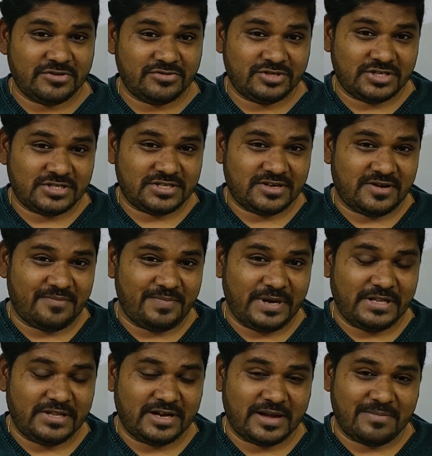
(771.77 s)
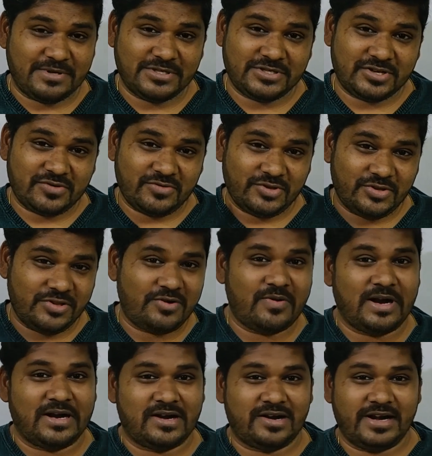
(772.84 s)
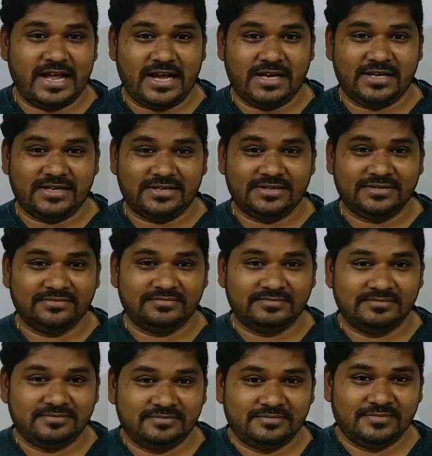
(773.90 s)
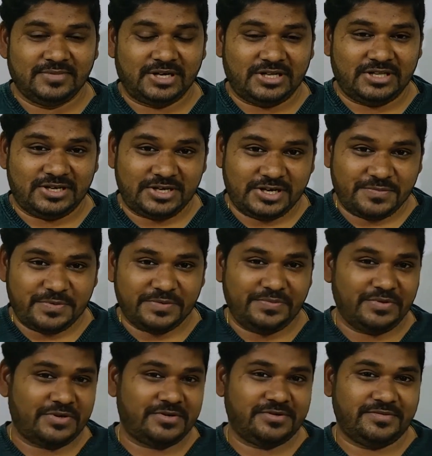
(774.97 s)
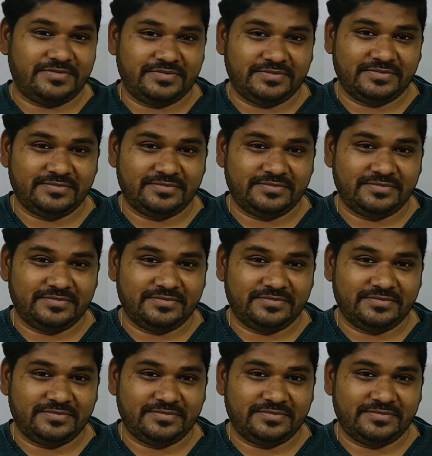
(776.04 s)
you just compare the capacitor with the water tank on the top of your roof.